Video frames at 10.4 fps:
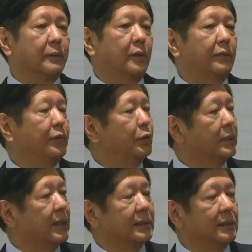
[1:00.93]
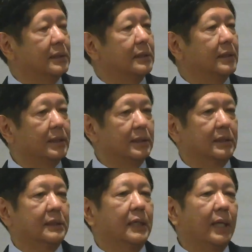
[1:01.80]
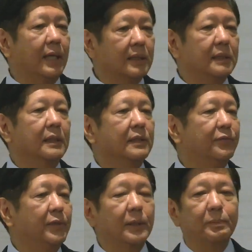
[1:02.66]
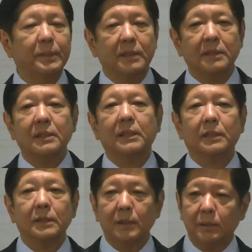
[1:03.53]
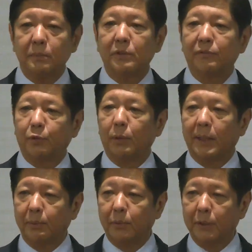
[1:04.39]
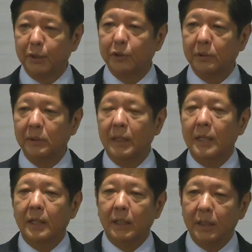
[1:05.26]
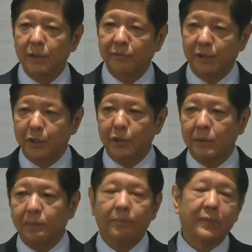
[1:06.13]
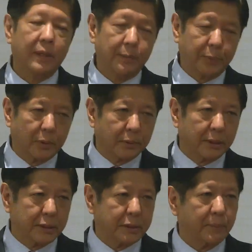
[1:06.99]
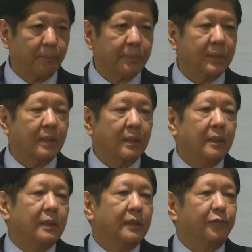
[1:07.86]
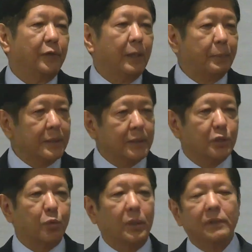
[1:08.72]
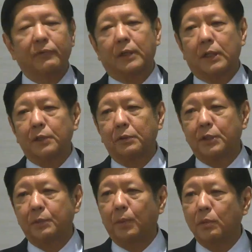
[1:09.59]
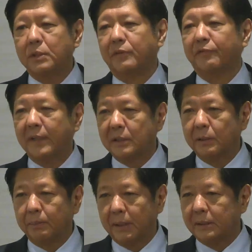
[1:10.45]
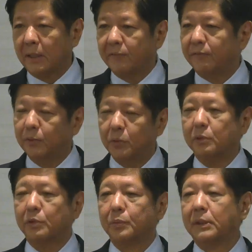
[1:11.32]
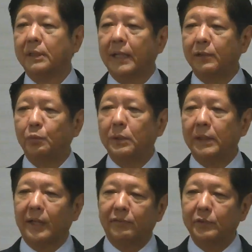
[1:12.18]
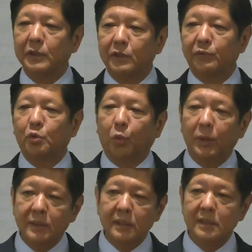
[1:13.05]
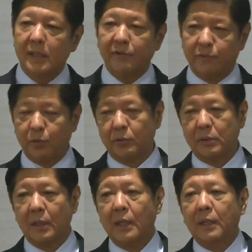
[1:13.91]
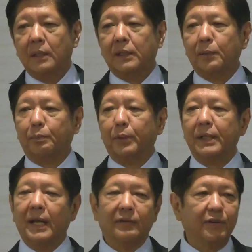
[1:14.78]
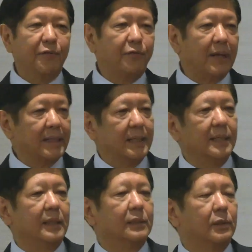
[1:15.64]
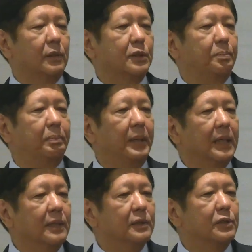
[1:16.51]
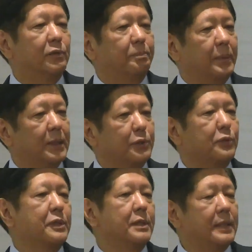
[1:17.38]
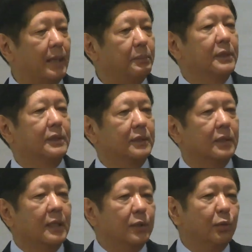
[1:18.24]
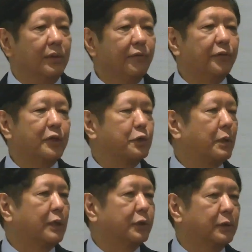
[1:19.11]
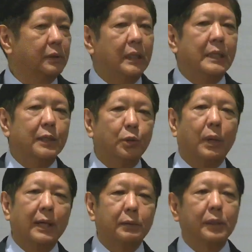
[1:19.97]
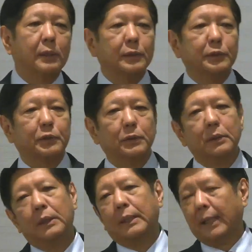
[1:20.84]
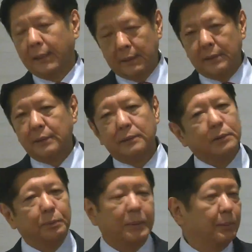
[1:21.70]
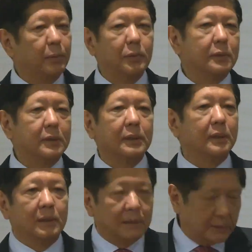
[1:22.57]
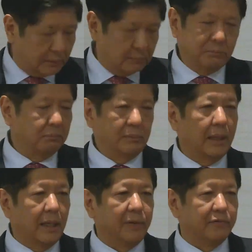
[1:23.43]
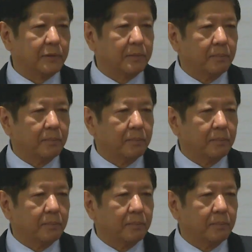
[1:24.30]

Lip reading: of the United States and the Philippines in terms of collaboration, innovation, and progress. The Philippines is one of the countries most affected by typhoons, with an annual average of 20 typhoons that bring heavy flooding and cause billions of pesos in damage to infrastructure, to agriculture, and to people's lives.